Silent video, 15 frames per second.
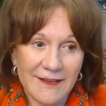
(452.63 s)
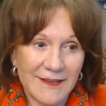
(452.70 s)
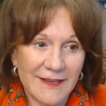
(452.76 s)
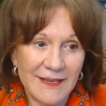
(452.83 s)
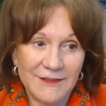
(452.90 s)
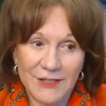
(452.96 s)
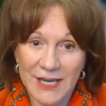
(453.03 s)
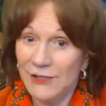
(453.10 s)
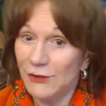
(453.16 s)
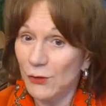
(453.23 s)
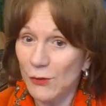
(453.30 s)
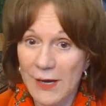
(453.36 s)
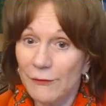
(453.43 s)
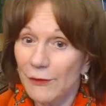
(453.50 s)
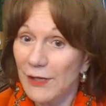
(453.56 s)

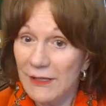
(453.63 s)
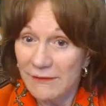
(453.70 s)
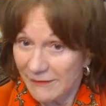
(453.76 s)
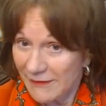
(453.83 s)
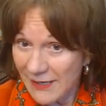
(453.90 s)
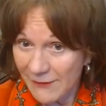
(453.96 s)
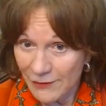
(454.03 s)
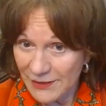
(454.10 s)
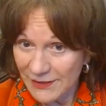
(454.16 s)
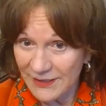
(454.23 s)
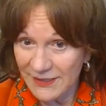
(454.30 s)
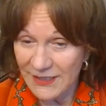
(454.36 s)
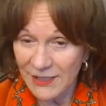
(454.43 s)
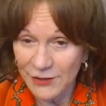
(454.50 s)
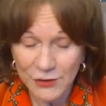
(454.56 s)
into every
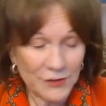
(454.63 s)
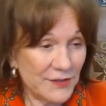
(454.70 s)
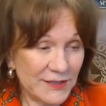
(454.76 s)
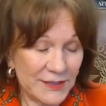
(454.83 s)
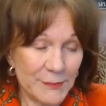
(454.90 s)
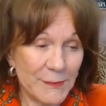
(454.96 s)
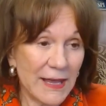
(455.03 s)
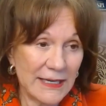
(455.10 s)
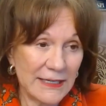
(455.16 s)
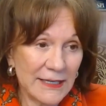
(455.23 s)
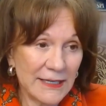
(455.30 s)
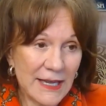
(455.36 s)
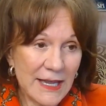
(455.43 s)
decision that's made.